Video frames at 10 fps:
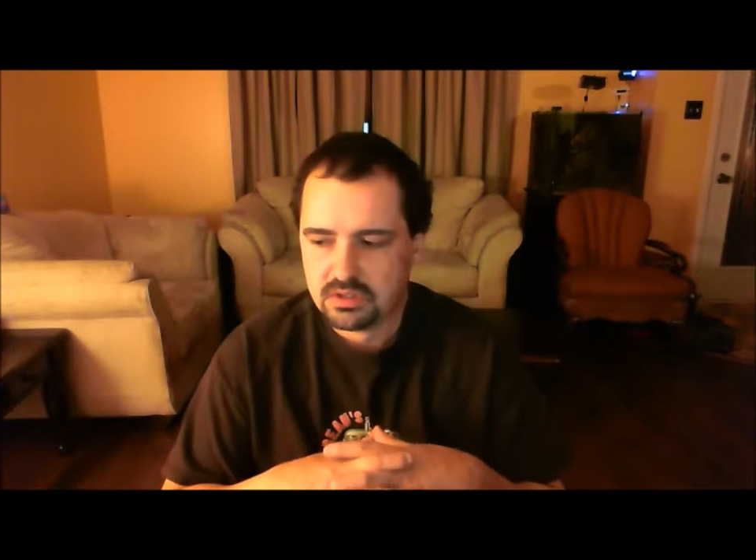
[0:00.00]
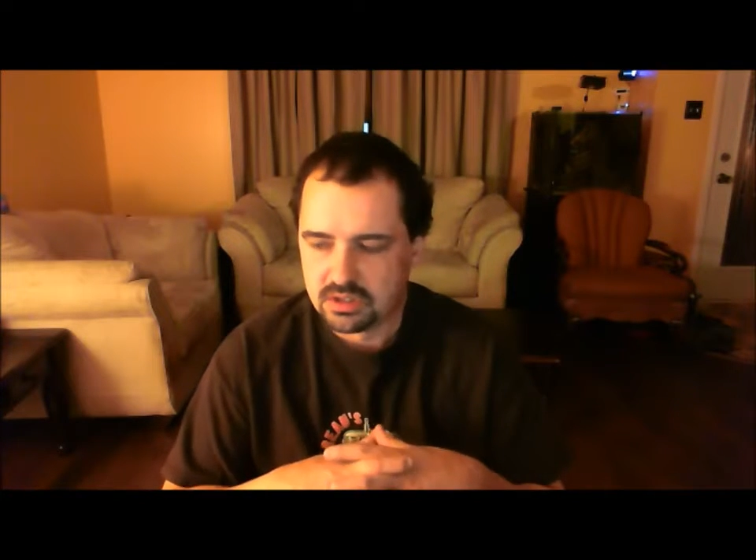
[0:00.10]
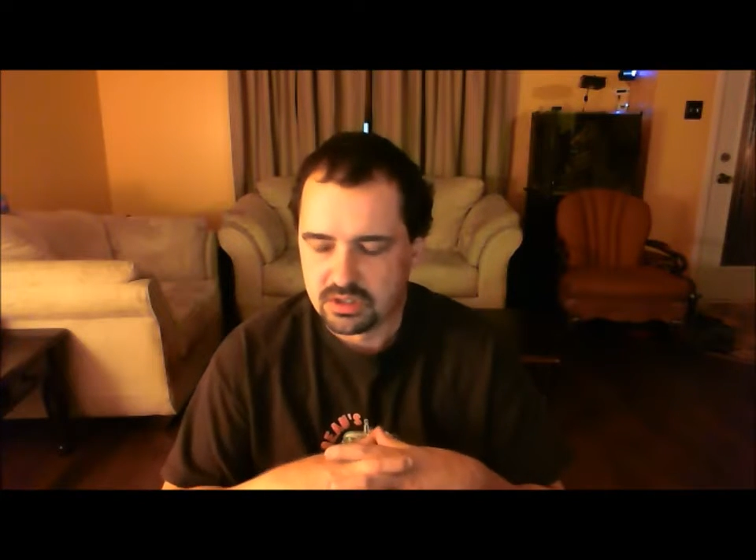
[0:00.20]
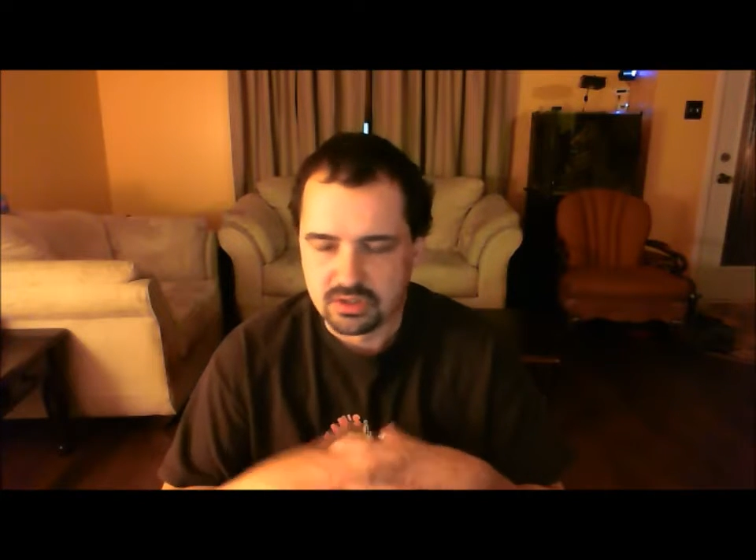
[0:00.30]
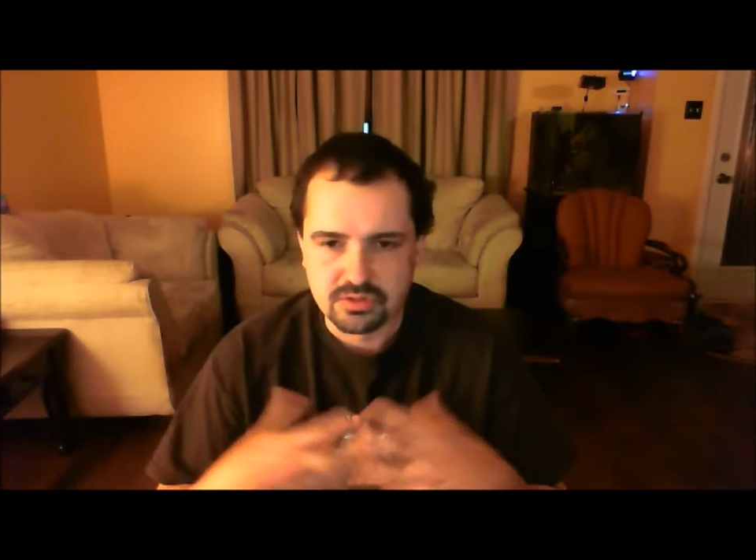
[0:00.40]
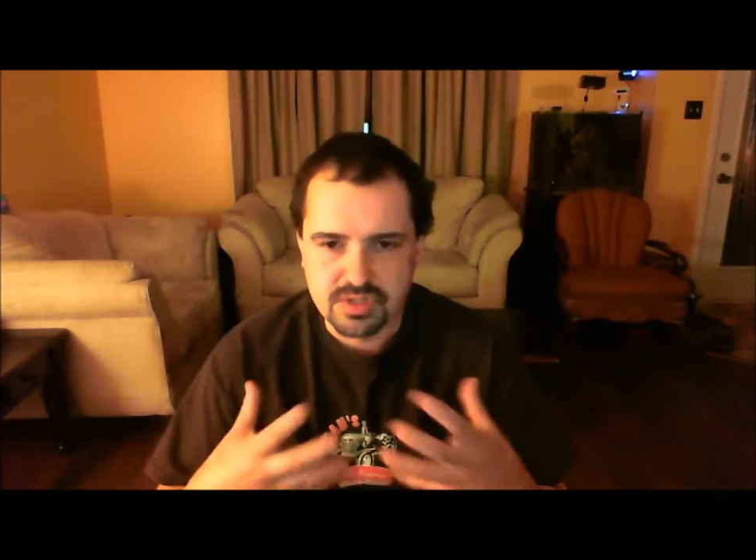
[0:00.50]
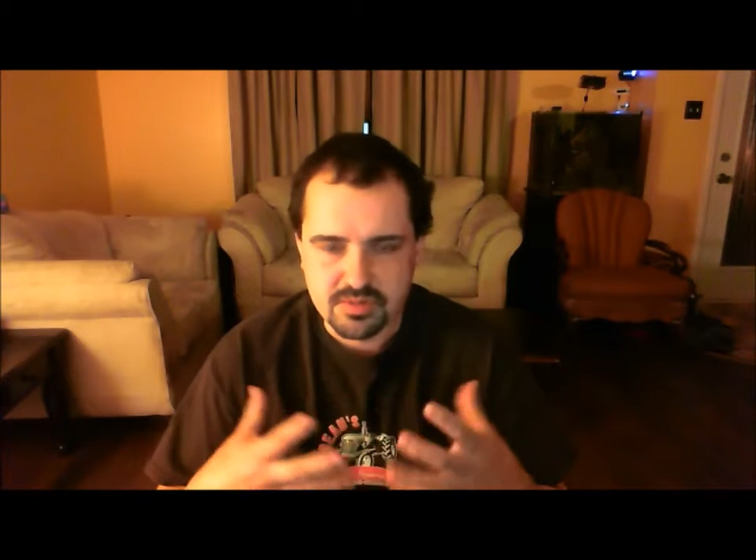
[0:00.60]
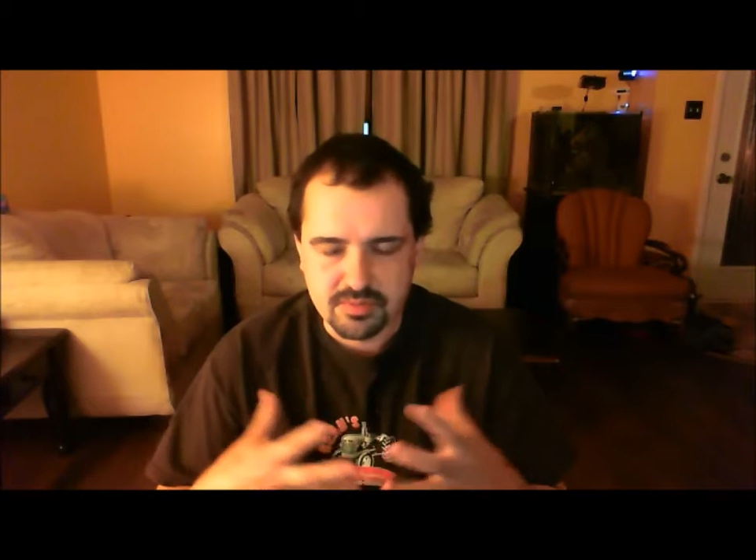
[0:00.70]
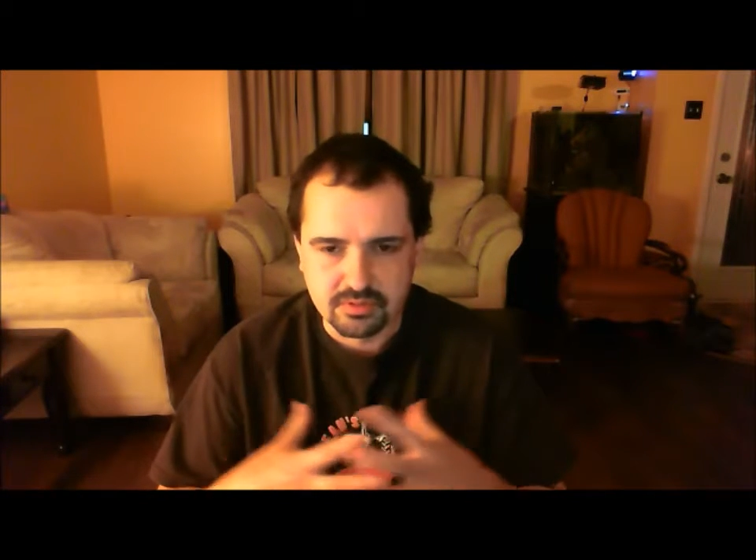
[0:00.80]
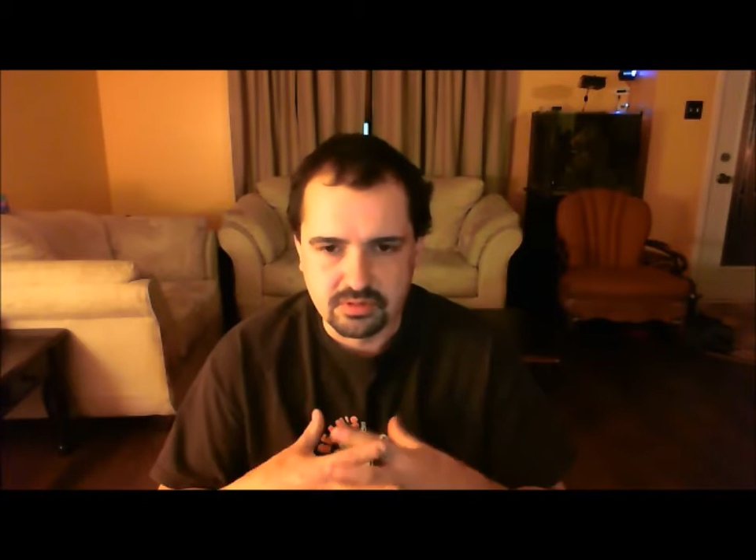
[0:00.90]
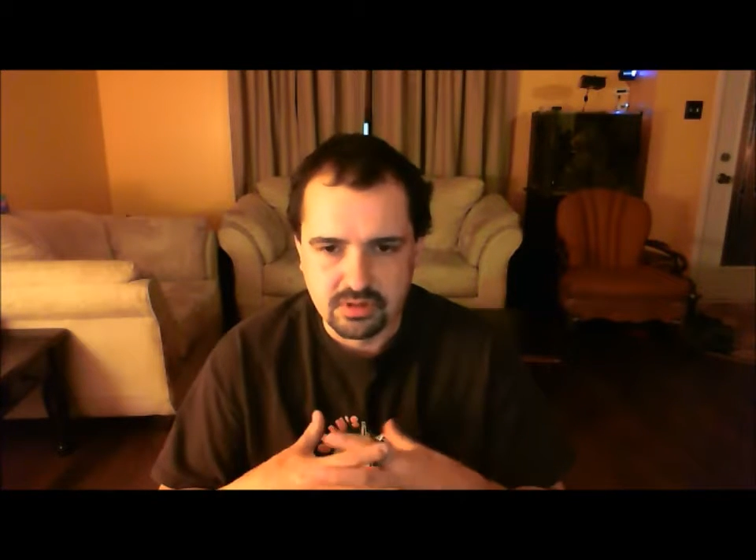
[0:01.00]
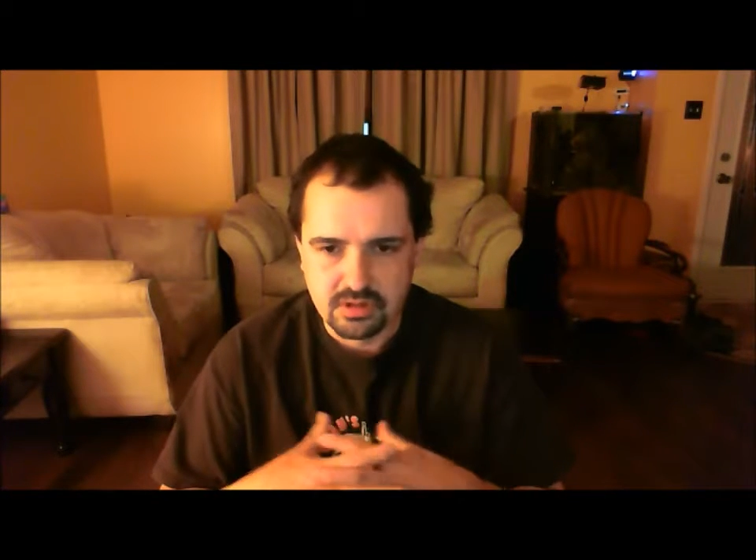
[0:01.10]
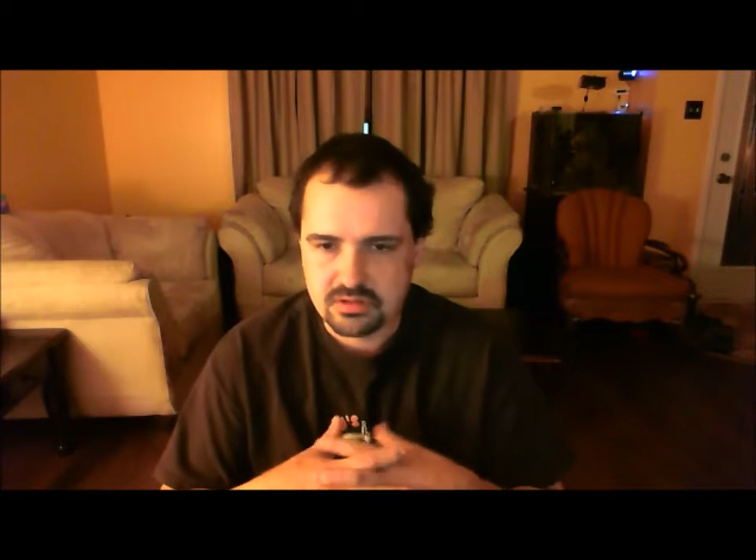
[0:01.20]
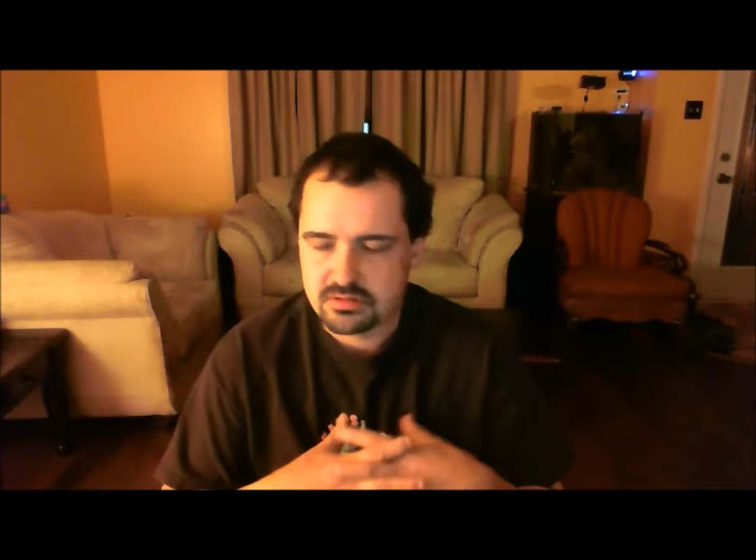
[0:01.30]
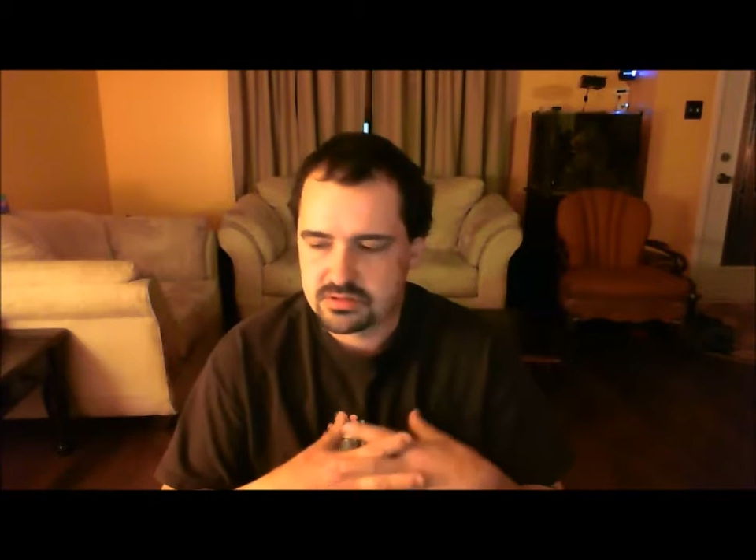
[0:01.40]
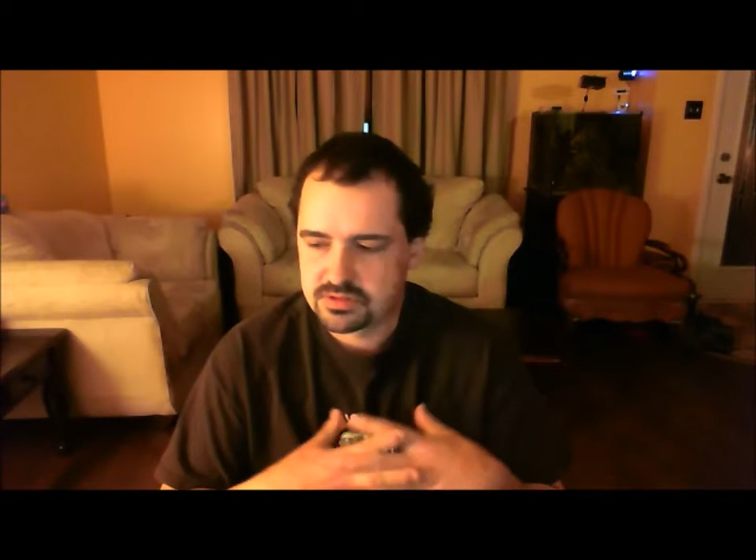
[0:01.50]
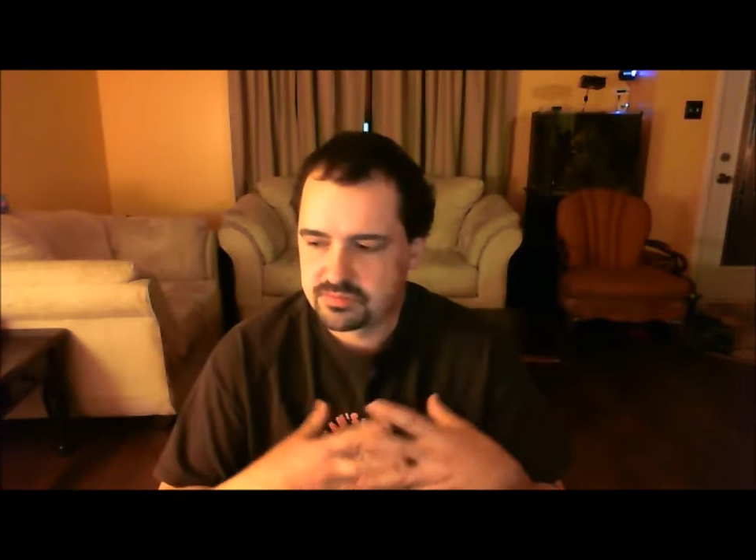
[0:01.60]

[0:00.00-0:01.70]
in your typical lagers